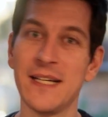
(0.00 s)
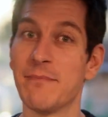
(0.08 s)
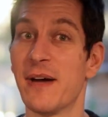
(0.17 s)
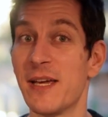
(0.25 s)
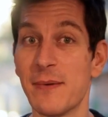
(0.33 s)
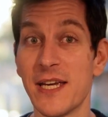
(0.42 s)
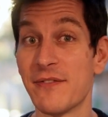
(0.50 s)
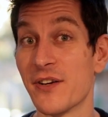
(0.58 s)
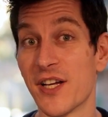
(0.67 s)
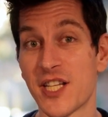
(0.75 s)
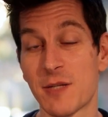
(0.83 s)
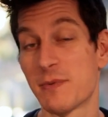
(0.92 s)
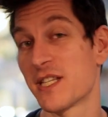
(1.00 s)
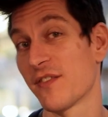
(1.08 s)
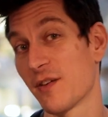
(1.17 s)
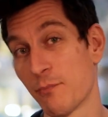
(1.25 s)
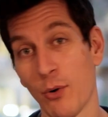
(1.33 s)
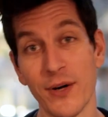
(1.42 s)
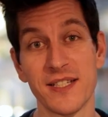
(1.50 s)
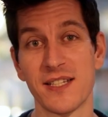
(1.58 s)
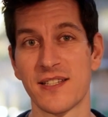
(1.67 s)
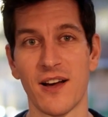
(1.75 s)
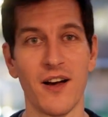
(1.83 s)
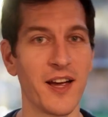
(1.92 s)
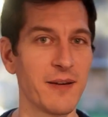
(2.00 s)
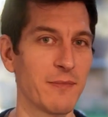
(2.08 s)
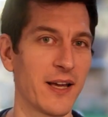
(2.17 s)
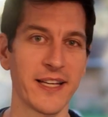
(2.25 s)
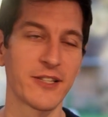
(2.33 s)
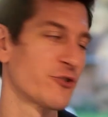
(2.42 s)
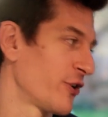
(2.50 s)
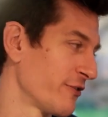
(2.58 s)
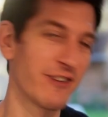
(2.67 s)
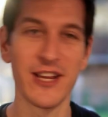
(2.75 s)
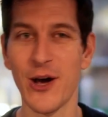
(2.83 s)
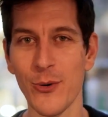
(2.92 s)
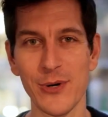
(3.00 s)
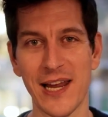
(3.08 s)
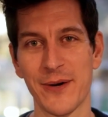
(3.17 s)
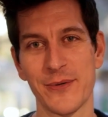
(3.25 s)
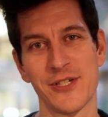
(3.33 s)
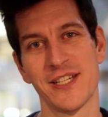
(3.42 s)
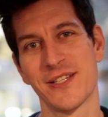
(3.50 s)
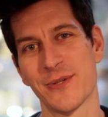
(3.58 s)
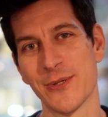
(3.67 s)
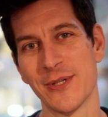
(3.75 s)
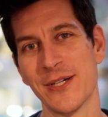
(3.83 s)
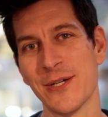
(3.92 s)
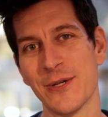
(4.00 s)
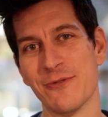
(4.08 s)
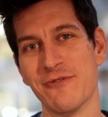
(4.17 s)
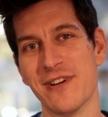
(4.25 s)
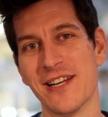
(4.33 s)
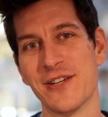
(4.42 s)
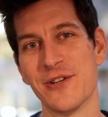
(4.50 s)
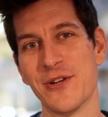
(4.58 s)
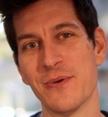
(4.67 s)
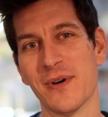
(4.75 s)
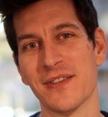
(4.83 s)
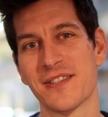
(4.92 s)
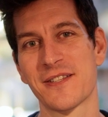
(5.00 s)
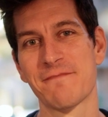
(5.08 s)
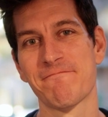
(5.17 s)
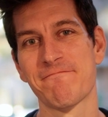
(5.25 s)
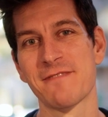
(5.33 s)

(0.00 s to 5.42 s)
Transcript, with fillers: maybe even a specific point in time, like trying really old languages or really new ones.